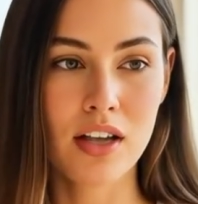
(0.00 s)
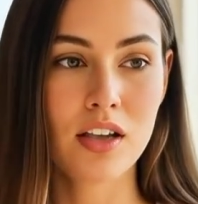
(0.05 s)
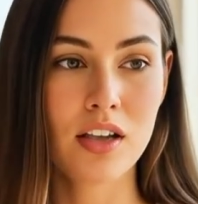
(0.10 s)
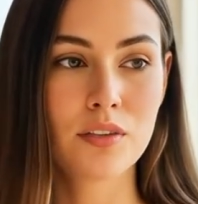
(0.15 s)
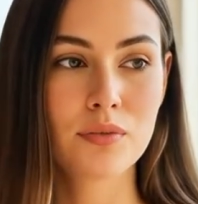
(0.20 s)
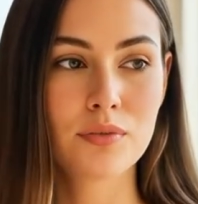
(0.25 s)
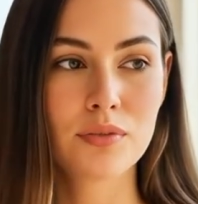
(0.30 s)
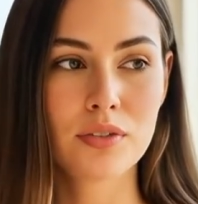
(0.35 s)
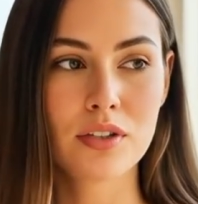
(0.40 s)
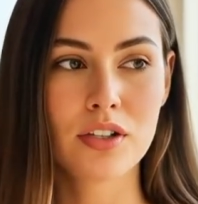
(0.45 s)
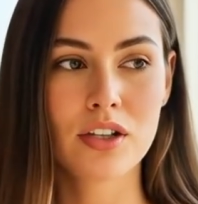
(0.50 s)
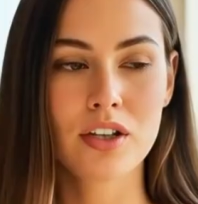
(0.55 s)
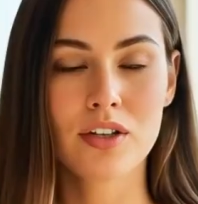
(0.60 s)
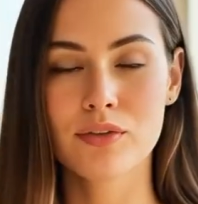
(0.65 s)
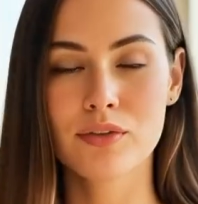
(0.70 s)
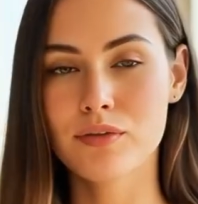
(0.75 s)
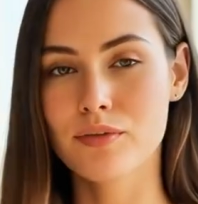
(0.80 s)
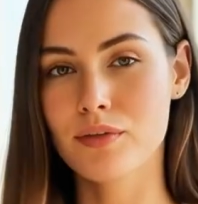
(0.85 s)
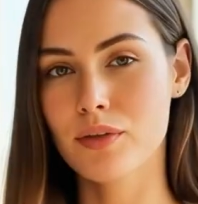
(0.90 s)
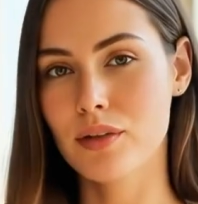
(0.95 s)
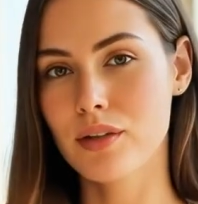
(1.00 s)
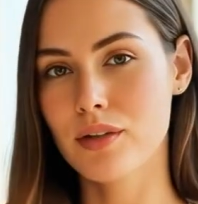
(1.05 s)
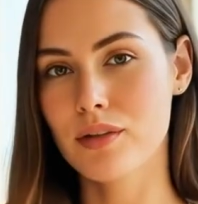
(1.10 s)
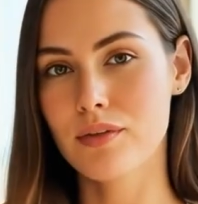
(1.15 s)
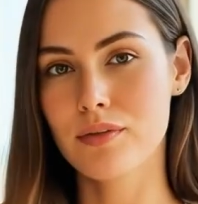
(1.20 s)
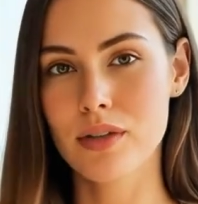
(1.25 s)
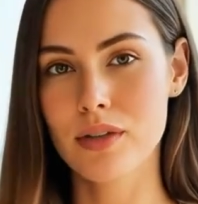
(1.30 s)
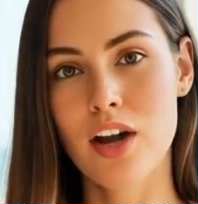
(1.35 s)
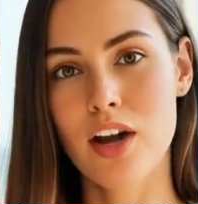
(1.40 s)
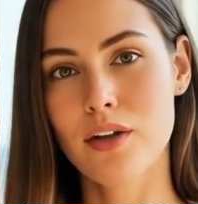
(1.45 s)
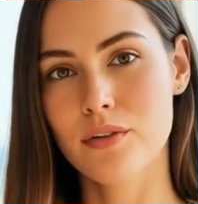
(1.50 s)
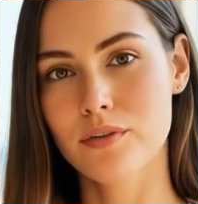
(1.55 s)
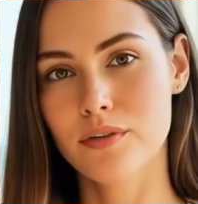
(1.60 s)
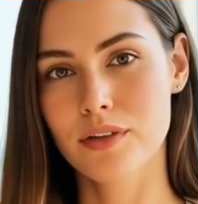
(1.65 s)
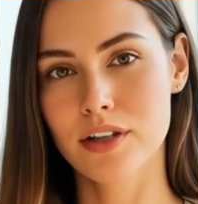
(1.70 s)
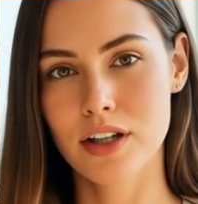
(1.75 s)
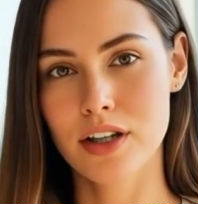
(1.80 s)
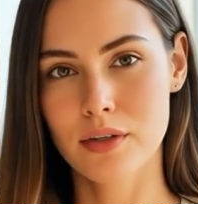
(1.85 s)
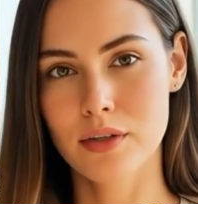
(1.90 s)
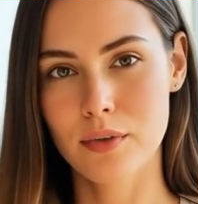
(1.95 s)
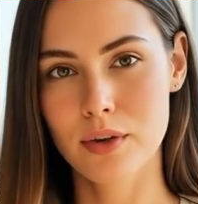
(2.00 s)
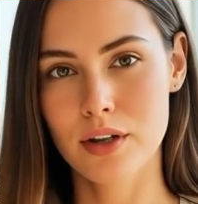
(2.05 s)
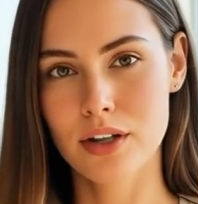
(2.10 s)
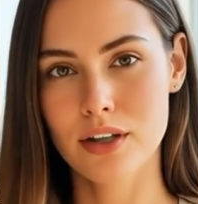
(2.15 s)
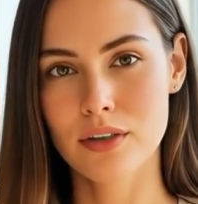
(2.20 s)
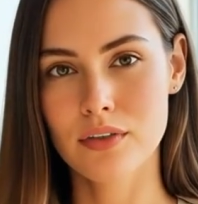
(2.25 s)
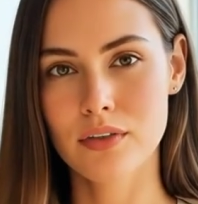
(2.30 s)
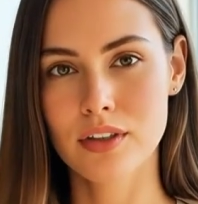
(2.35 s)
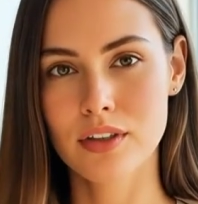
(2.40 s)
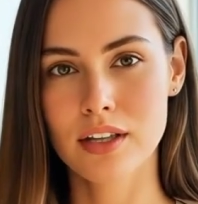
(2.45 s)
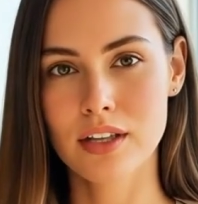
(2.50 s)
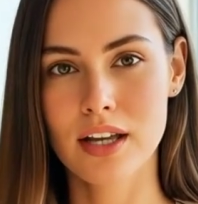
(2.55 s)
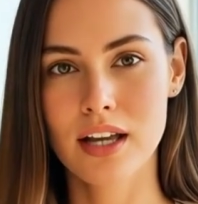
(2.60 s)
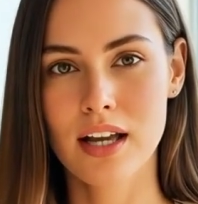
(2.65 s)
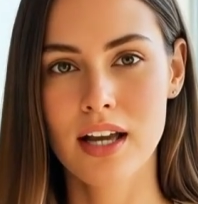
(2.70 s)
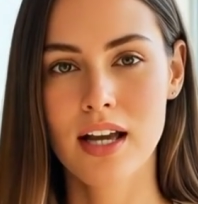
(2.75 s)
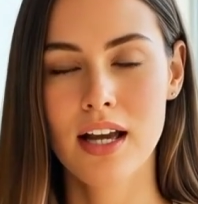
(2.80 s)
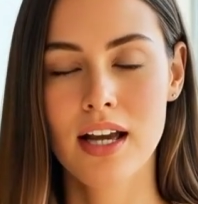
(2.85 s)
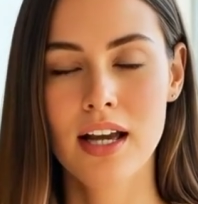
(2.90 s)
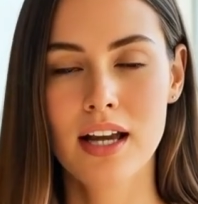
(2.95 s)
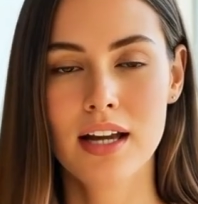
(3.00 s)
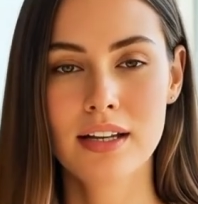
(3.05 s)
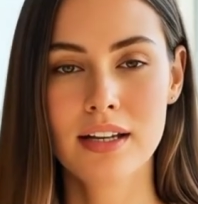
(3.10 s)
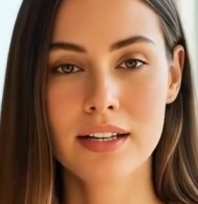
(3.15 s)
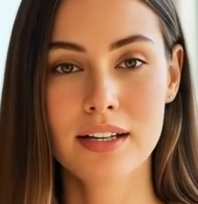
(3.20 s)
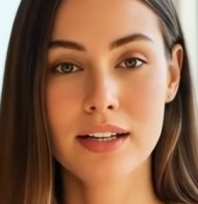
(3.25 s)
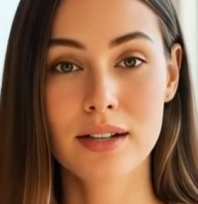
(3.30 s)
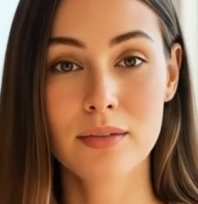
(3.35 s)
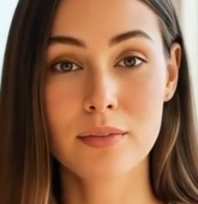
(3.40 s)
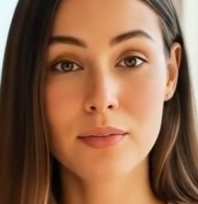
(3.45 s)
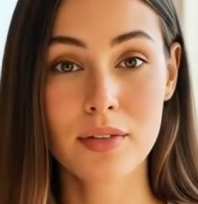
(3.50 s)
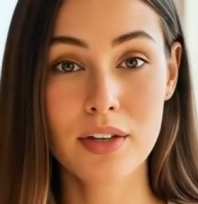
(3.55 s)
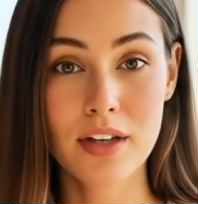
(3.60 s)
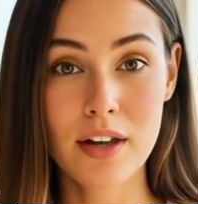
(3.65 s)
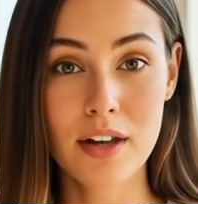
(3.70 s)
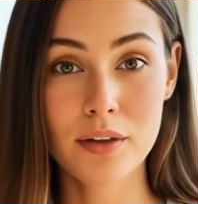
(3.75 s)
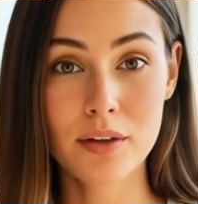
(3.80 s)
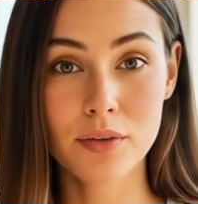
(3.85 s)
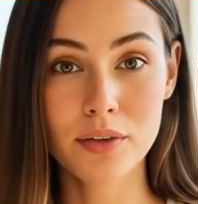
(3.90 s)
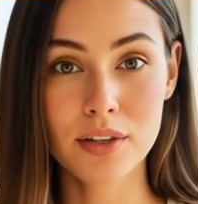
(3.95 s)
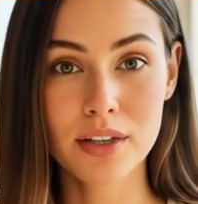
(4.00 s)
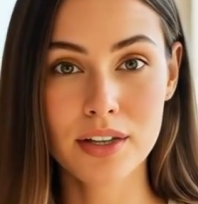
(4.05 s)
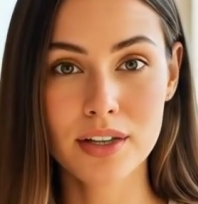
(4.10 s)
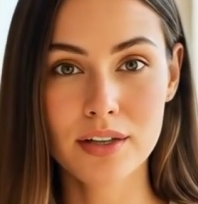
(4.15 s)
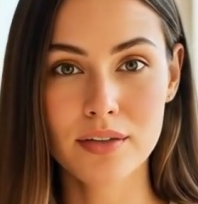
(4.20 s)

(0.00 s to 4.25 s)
"I understand risks," I said, thinking of my own journey.